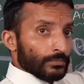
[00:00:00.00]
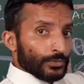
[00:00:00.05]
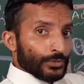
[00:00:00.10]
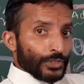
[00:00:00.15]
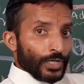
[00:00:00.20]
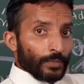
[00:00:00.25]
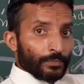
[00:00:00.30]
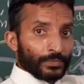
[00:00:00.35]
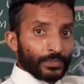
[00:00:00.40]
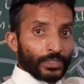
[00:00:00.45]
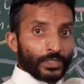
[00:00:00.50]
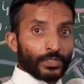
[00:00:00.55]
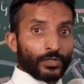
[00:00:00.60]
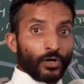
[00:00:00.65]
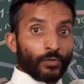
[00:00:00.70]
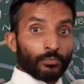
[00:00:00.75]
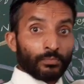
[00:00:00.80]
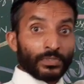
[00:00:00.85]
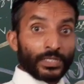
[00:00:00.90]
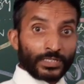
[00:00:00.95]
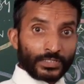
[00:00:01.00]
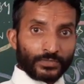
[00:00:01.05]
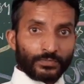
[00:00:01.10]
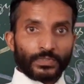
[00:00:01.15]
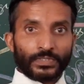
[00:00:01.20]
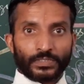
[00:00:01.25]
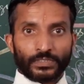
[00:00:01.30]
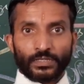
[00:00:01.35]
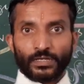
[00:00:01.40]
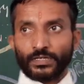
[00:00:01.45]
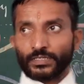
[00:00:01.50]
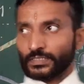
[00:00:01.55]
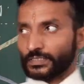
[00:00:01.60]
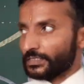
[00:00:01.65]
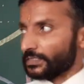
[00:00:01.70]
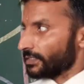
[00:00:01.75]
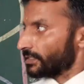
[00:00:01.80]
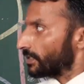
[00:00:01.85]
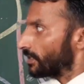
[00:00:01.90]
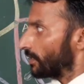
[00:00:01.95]
chapter of +1
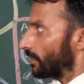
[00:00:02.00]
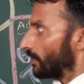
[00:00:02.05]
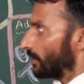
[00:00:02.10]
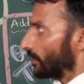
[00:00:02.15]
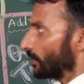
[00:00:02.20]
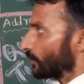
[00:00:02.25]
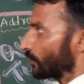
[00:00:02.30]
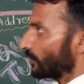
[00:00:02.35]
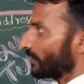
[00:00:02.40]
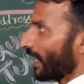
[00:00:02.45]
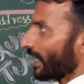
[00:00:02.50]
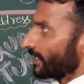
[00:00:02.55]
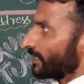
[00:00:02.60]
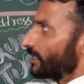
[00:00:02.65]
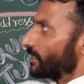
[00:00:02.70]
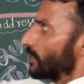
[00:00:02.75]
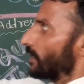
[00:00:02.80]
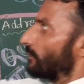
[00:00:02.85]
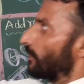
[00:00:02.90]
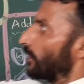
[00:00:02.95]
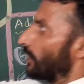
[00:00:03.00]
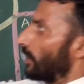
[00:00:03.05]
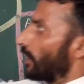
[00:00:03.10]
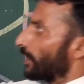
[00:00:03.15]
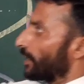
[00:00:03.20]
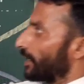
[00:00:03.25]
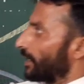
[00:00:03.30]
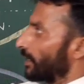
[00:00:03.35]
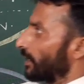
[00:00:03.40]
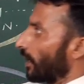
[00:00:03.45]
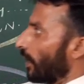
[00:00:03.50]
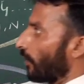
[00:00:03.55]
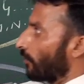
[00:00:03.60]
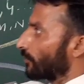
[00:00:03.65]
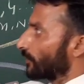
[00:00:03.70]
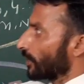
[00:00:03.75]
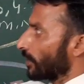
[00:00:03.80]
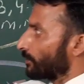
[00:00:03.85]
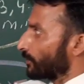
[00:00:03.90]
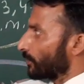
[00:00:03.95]
class. So that is our learning
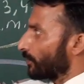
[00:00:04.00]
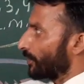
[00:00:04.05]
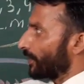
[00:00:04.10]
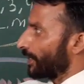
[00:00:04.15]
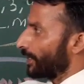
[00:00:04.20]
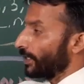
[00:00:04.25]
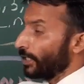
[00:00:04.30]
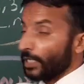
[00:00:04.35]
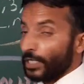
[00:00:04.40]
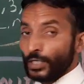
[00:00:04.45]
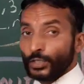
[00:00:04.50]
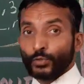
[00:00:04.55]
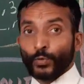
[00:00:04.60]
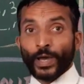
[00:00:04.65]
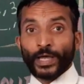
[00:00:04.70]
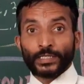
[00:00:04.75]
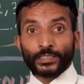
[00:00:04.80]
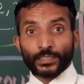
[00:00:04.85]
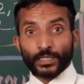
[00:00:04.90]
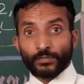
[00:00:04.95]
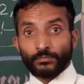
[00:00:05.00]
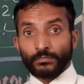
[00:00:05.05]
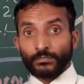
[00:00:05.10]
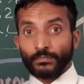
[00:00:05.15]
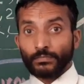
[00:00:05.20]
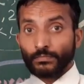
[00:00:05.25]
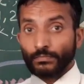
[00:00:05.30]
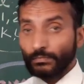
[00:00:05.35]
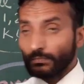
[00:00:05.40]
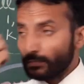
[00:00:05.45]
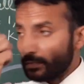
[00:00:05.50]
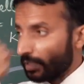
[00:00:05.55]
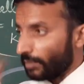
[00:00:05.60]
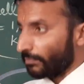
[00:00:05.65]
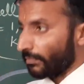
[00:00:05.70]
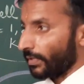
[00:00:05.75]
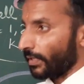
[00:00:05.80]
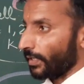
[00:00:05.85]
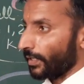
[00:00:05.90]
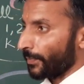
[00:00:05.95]
outcome today, quantum
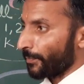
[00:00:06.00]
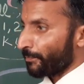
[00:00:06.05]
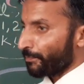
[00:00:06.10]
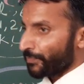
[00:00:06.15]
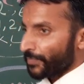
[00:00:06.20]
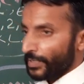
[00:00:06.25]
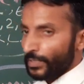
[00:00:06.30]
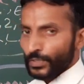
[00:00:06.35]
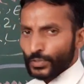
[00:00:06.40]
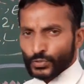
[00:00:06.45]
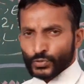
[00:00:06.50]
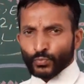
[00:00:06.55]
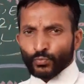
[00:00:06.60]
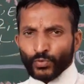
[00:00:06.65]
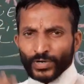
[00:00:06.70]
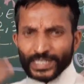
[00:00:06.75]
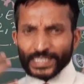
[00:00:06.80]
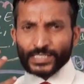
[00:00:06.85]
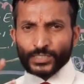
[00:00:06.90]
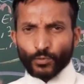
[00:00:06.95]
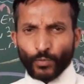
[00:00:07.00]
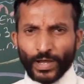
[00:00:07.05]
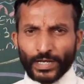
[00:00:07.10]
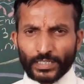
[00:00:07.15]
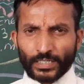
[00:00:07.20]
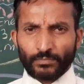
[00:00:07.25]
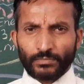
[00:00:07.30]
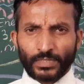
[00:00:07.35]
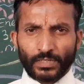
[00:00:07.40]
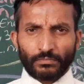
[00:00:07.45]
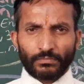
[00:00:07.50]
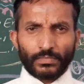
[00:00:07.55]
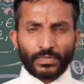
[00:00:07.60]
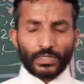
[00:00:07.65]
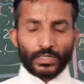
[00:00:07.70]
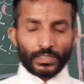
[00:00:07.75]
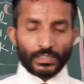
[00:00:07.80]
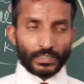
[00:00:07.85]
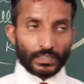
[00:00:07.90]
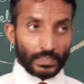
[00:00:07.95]
number. So what is quantum
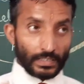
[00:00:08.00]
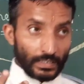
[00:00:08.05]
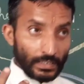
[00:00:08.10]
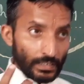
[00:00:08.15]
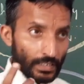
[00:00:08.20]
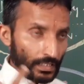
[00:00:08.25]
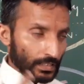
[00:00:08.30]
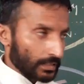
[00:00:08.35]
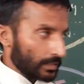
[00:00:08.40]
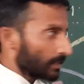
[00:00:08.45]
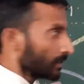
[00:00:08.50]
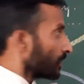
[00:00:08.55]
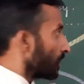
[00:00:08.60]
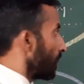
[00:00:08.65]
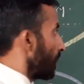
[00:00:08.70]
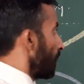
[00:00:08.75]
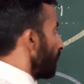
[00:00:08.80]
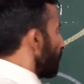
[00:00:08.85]
number? Yes,